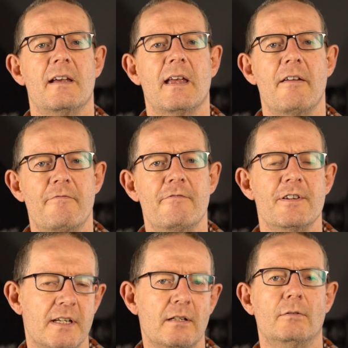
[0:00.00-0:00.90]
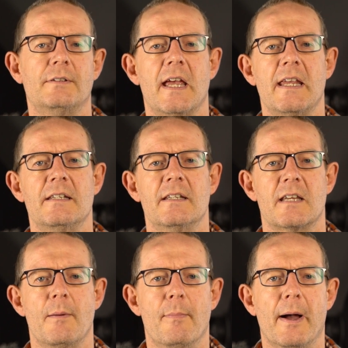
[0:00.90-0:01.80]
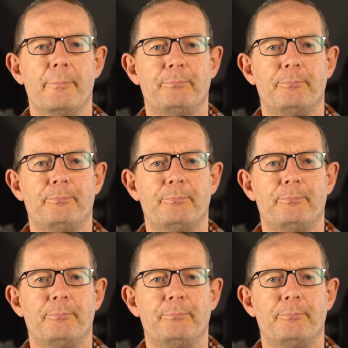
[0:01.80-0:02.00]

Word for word: every single day in December.